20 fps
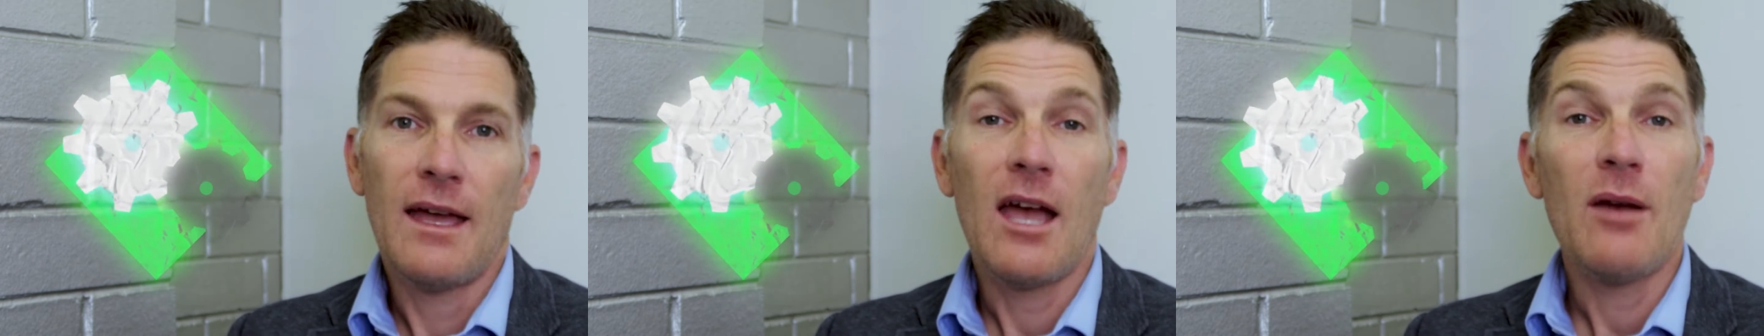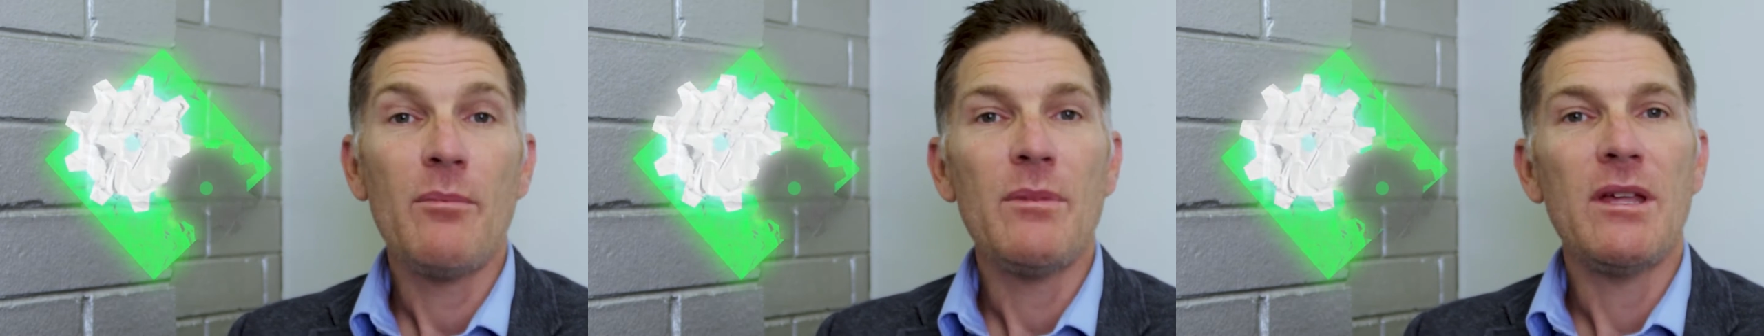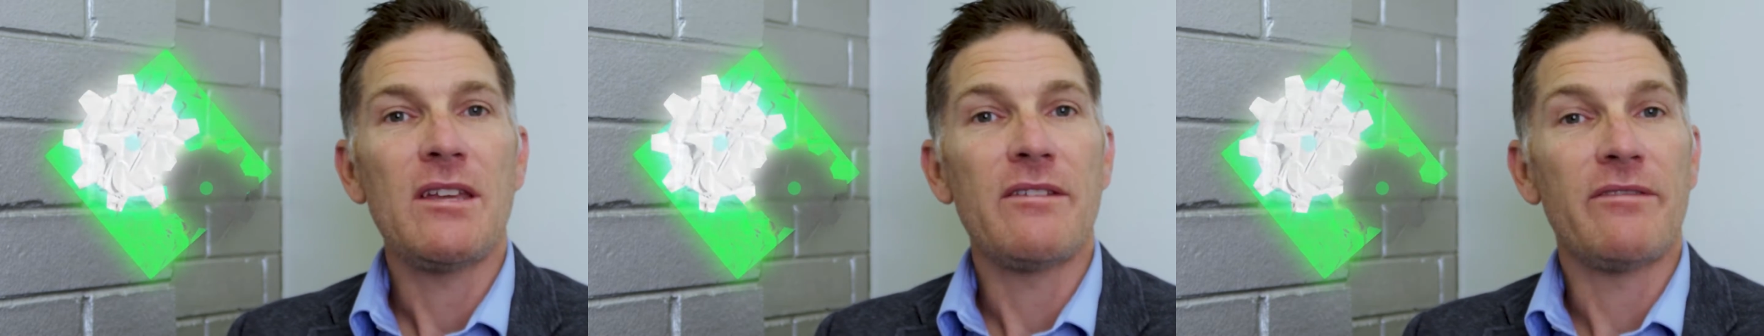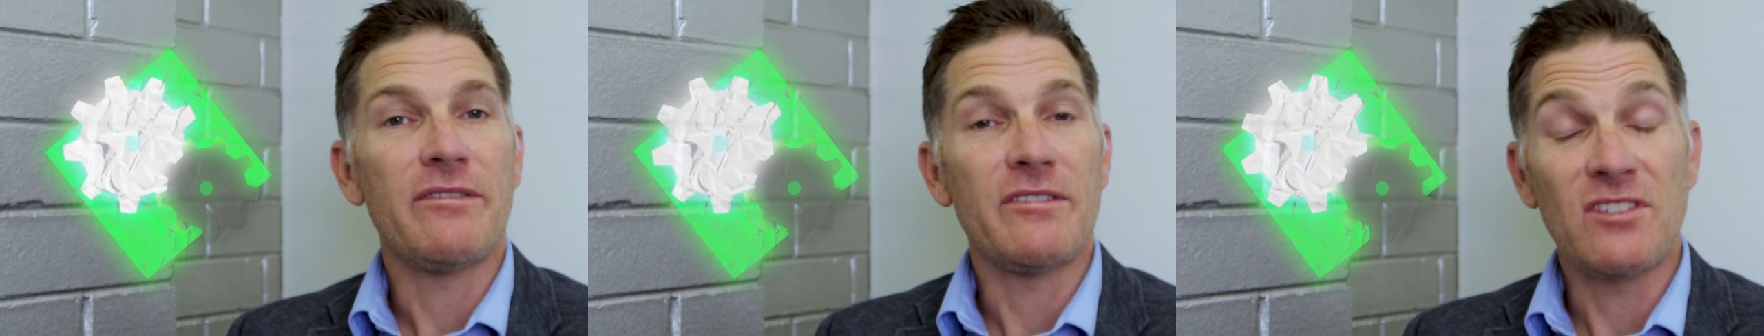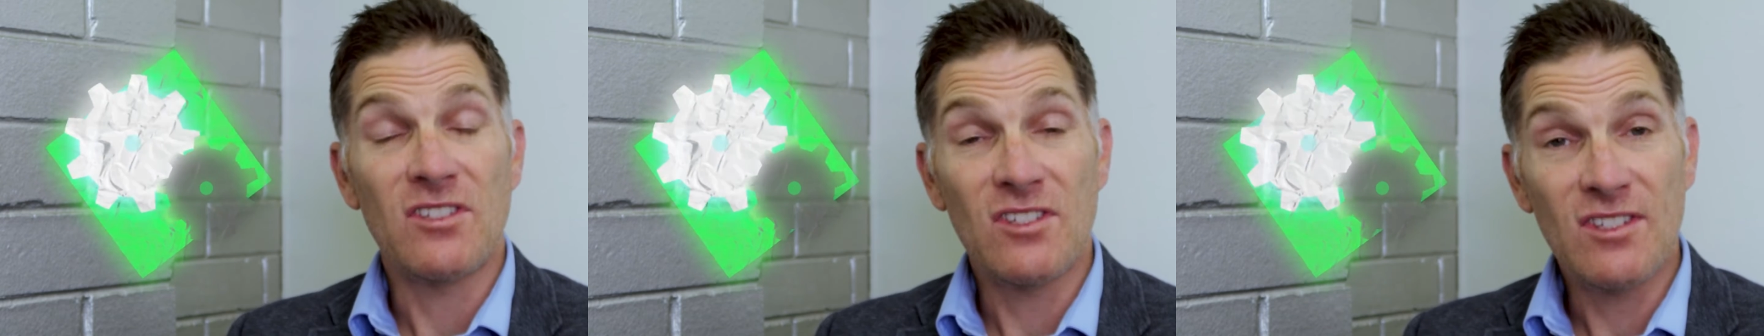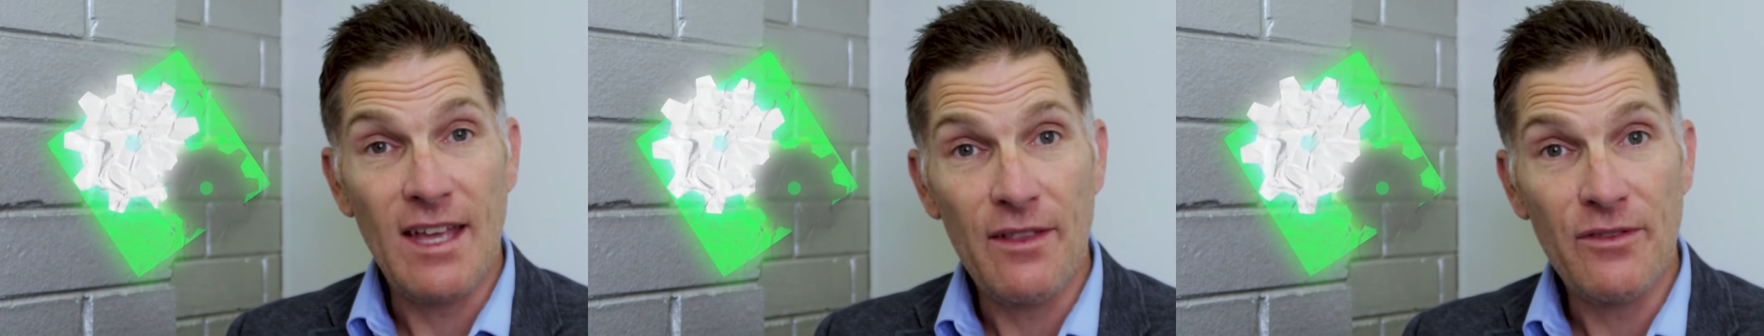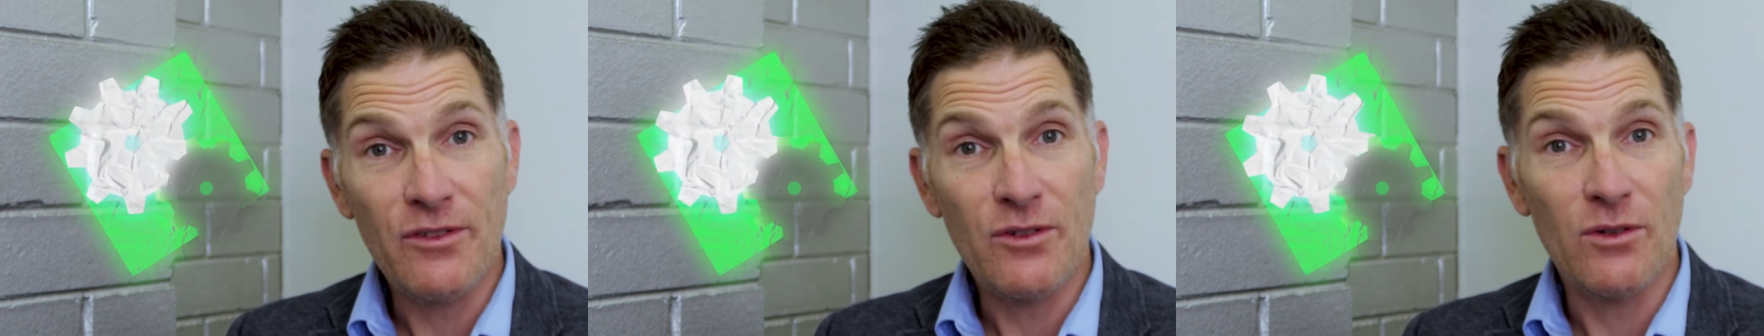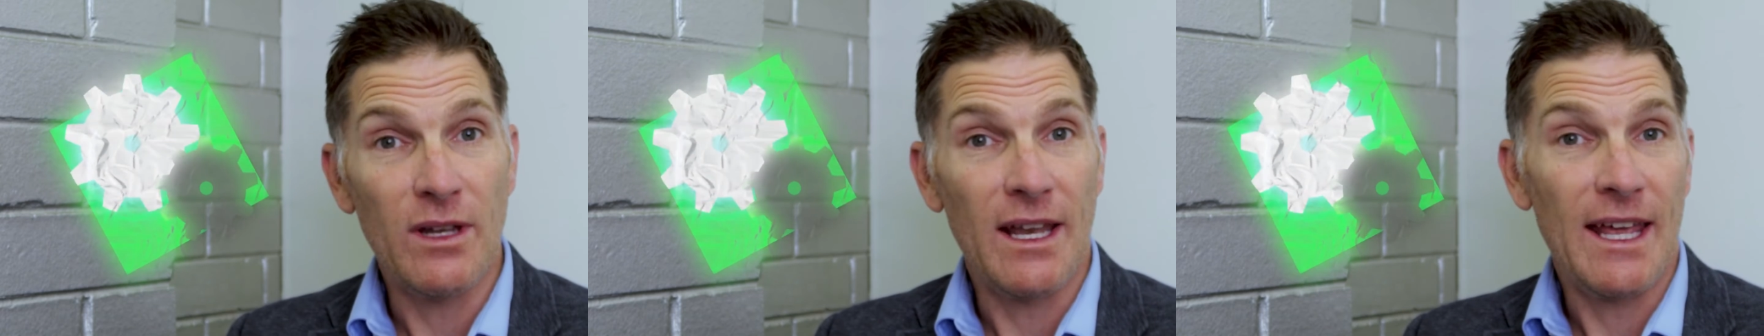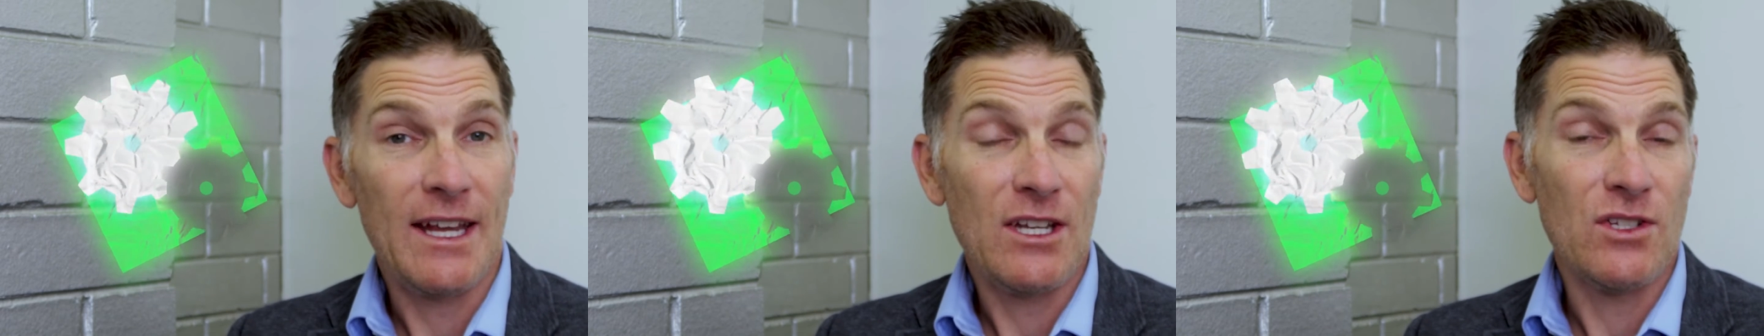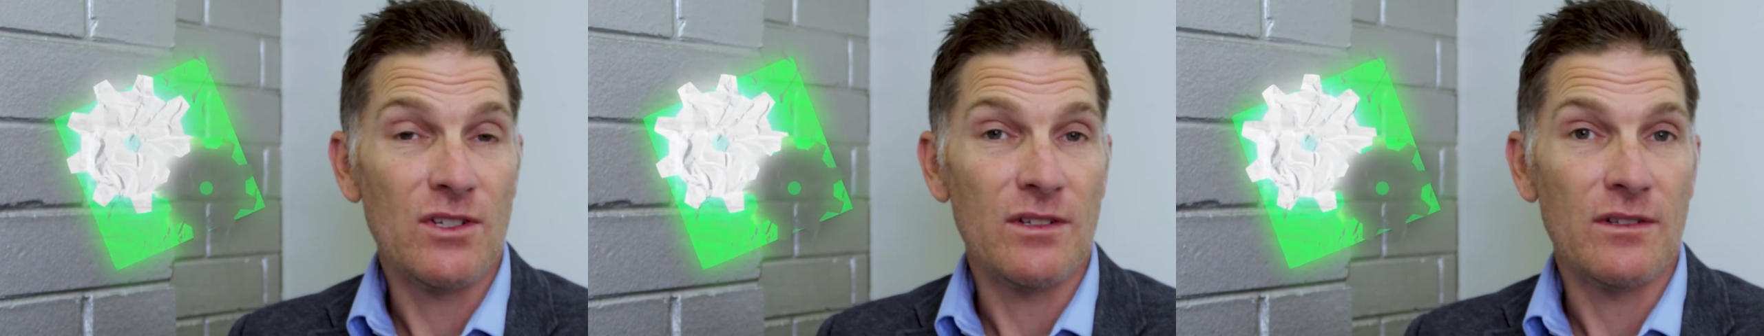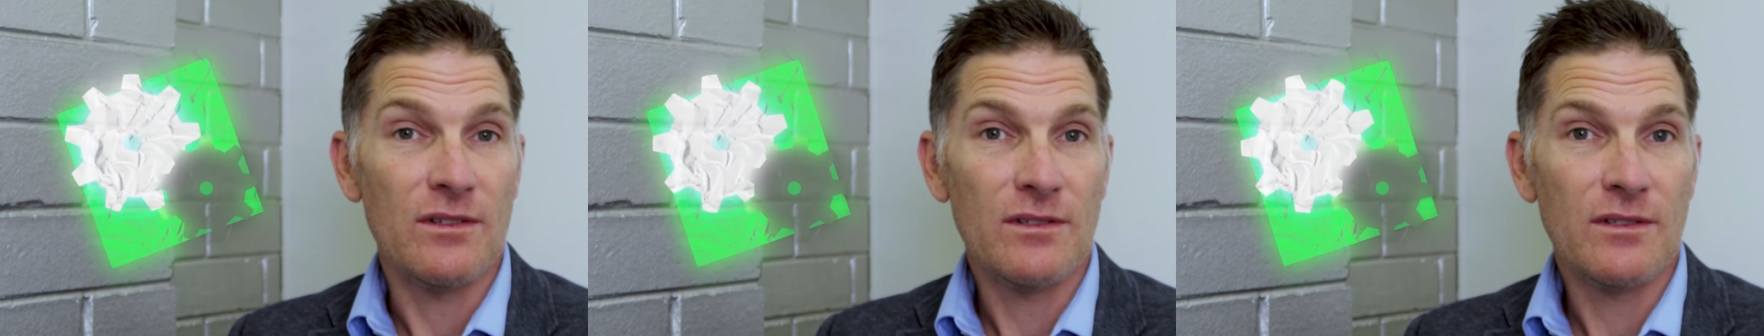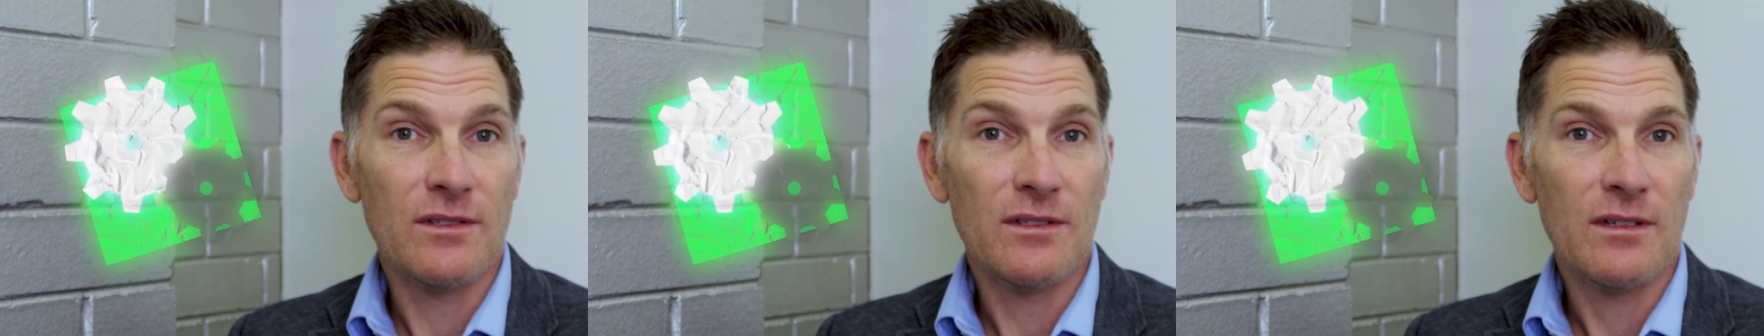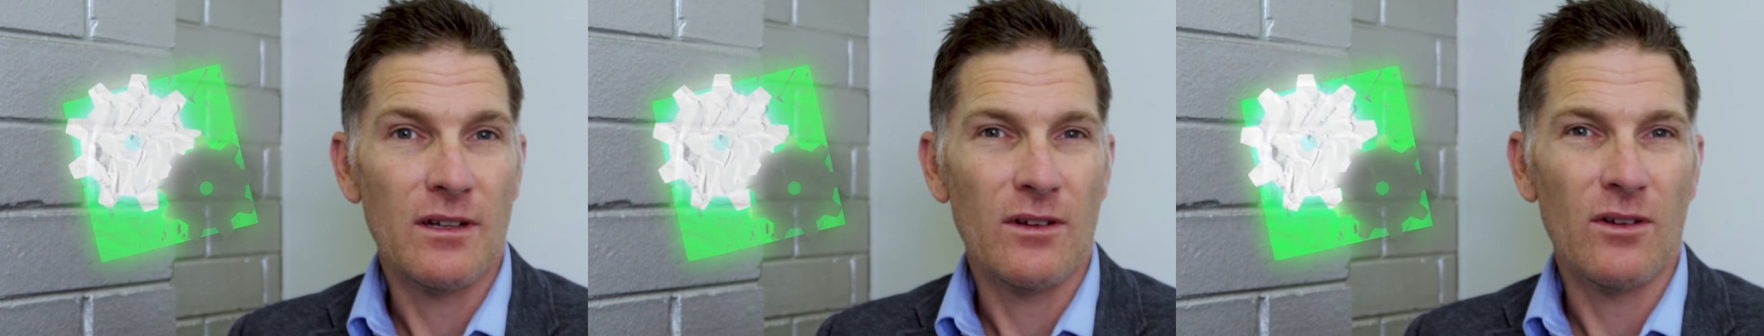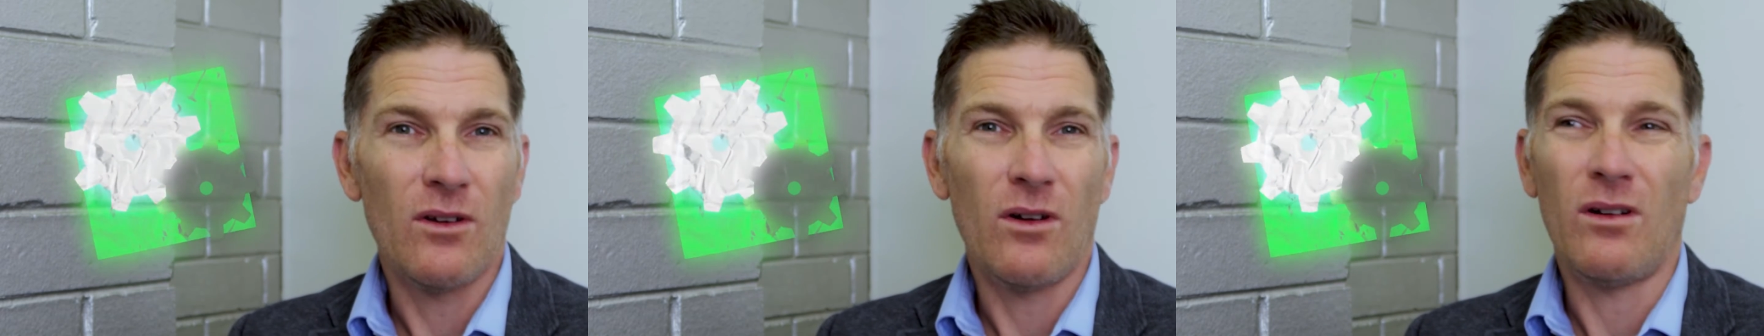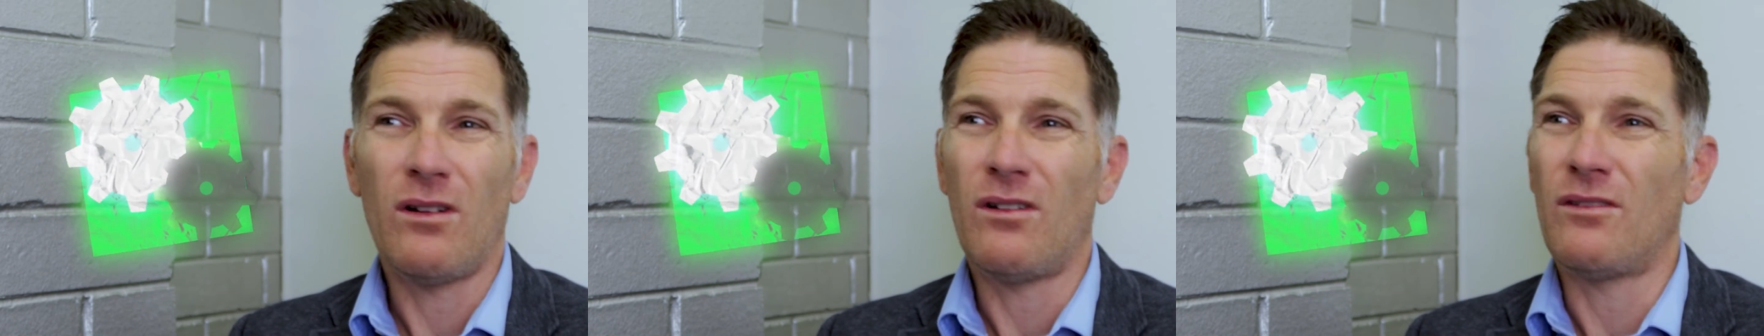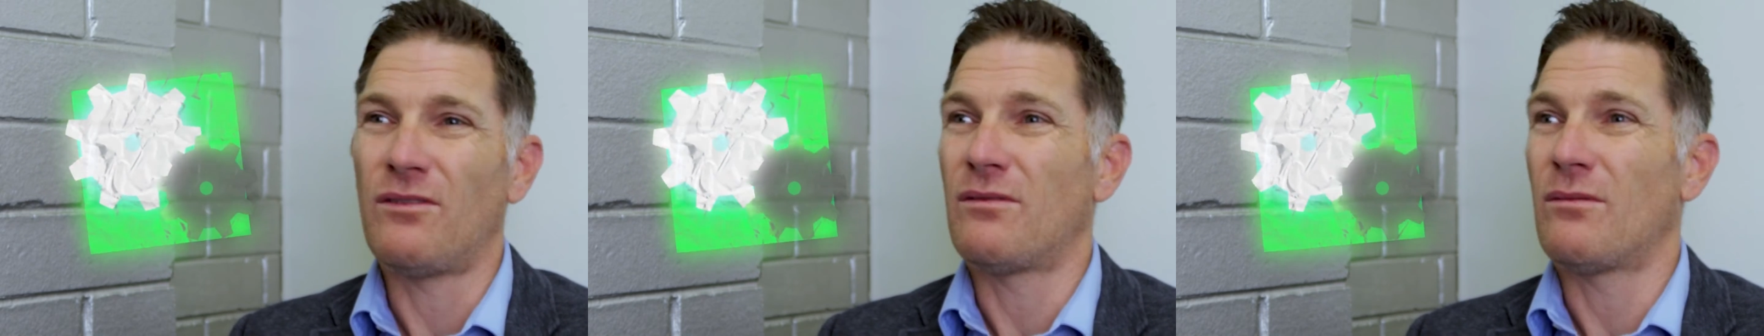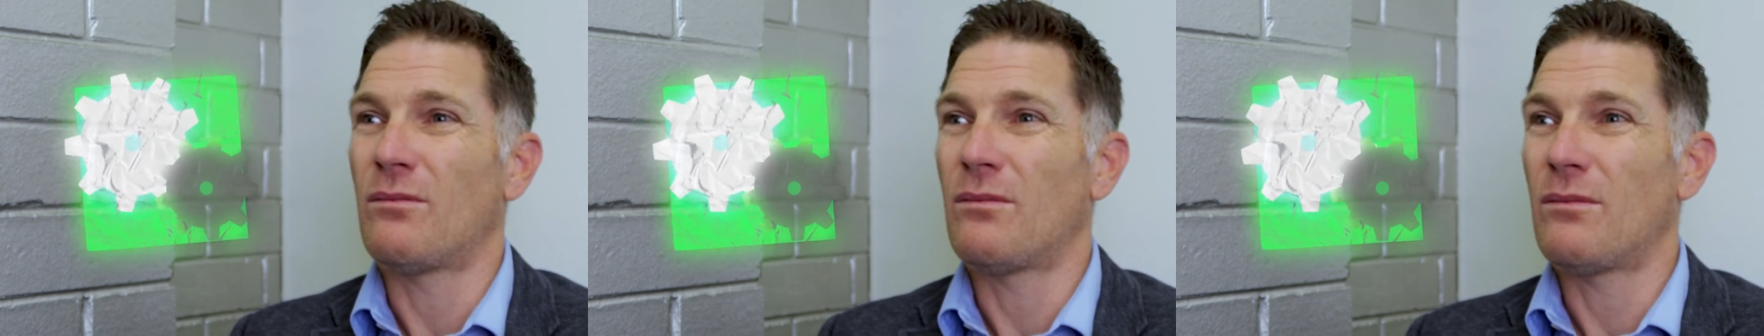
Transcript: How many of us sat through lectures and gone,